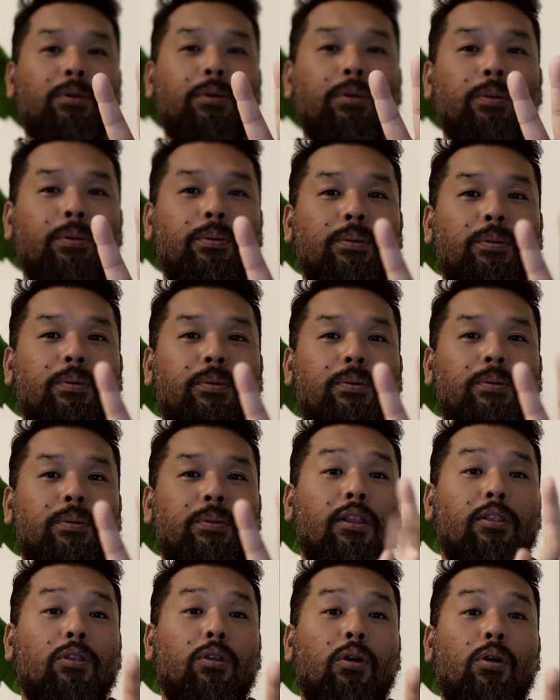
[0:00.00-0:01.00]
two,
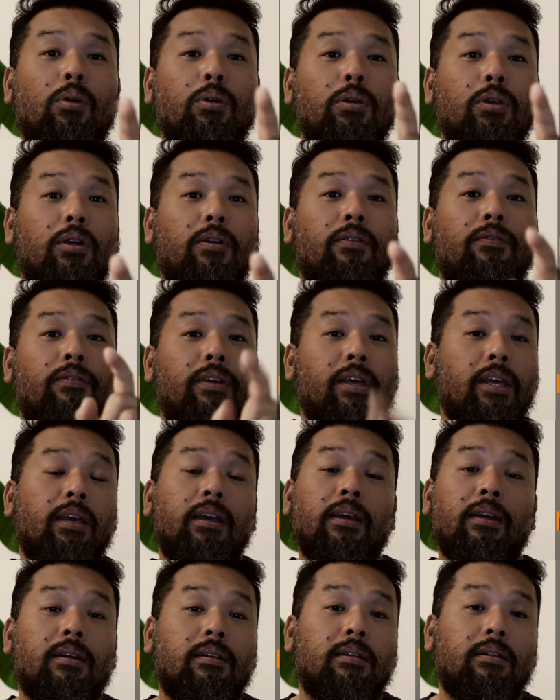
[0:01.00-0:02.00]
know your
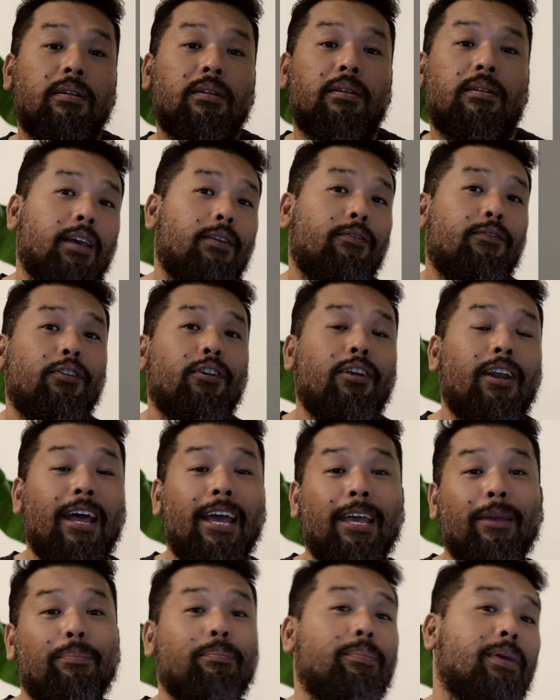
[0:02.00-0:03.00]
vehicle. If you're
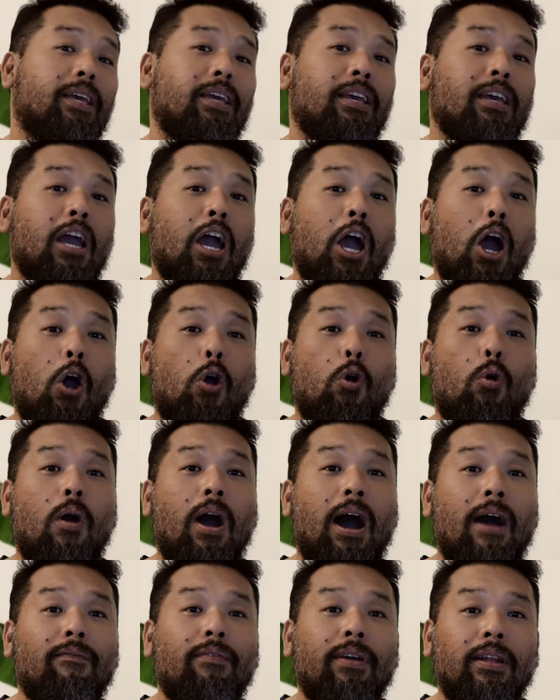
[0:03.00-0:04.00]
like me, who
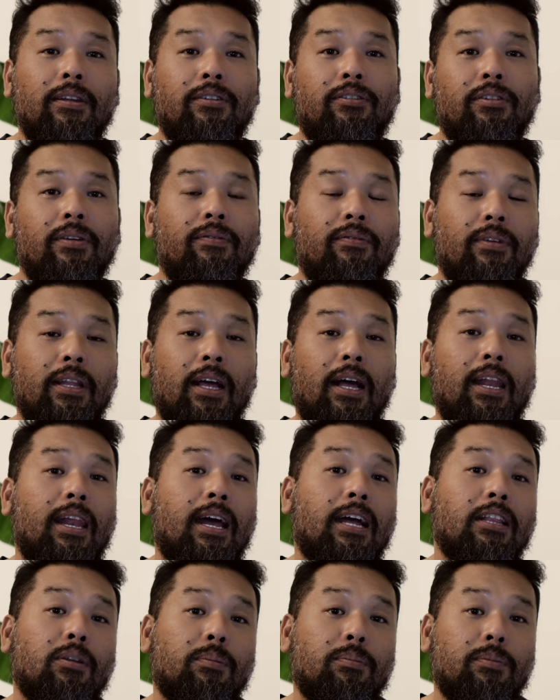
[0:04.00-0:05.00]
haven't driven a
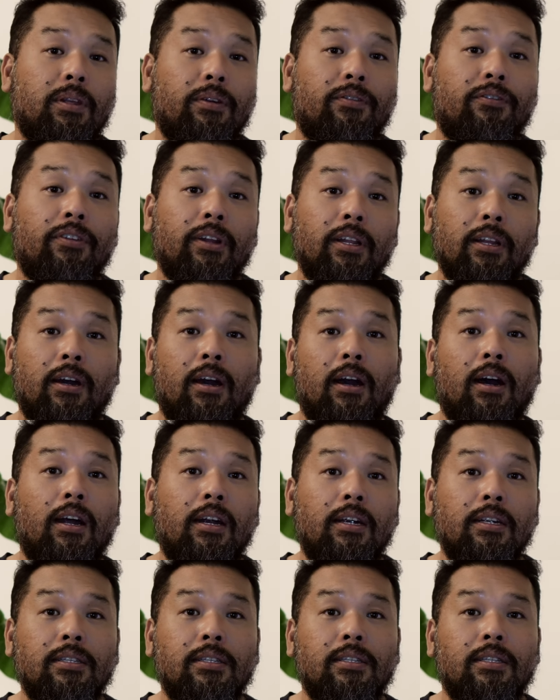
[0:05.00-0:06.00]
lot of different
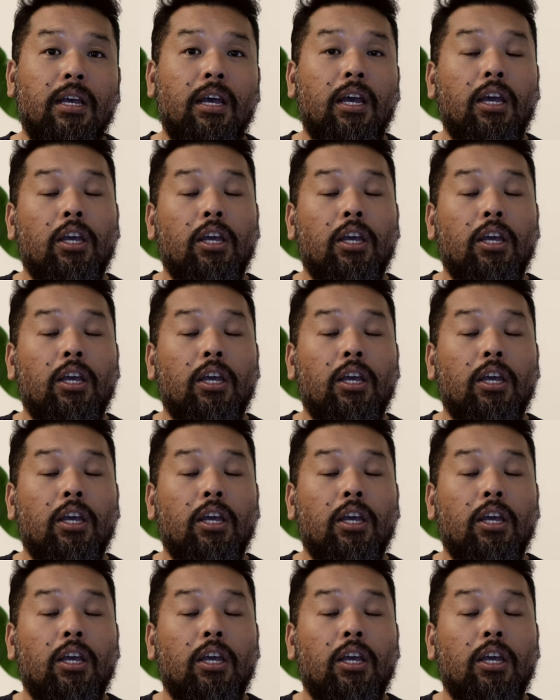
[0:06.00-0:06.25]
cars,